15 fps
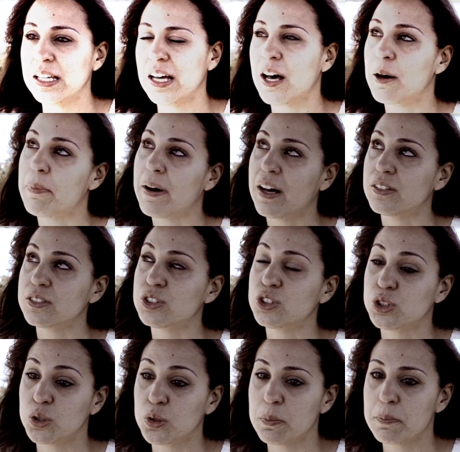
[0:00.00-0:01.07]
About
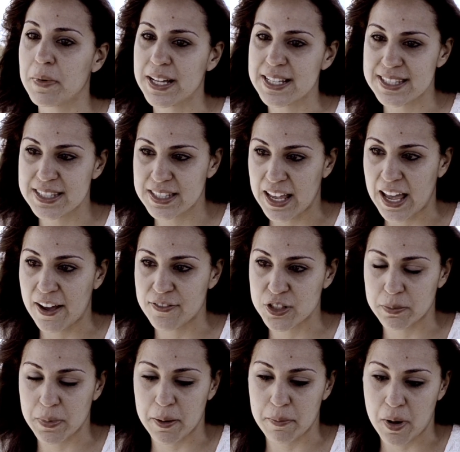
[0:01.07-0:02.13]
2 months after
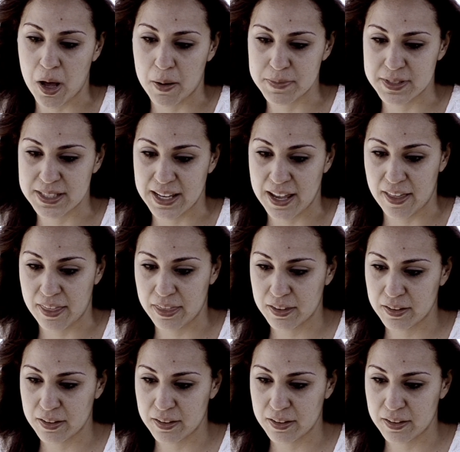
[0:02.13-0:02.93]
my mom's death,